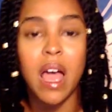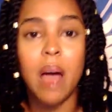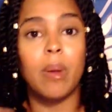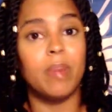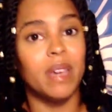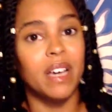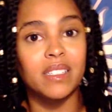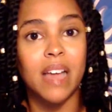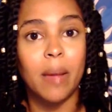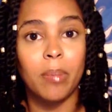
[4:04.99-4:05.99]
But because
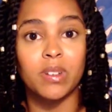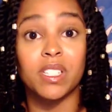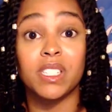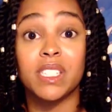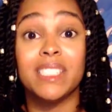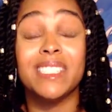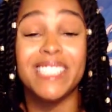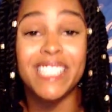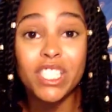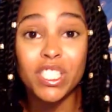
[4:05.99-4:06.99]
that person didn't
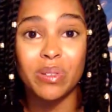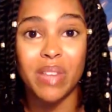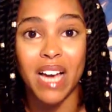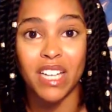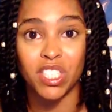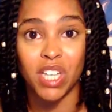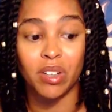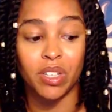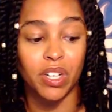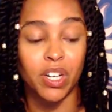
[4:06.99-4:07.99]
teach you that in
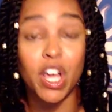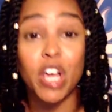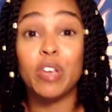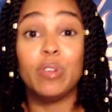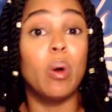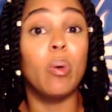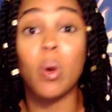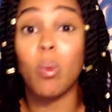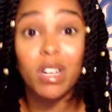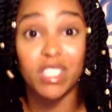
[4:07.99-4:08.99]
childhood, you don't know
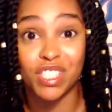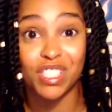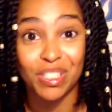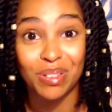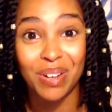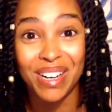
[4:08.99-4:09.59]
what to do.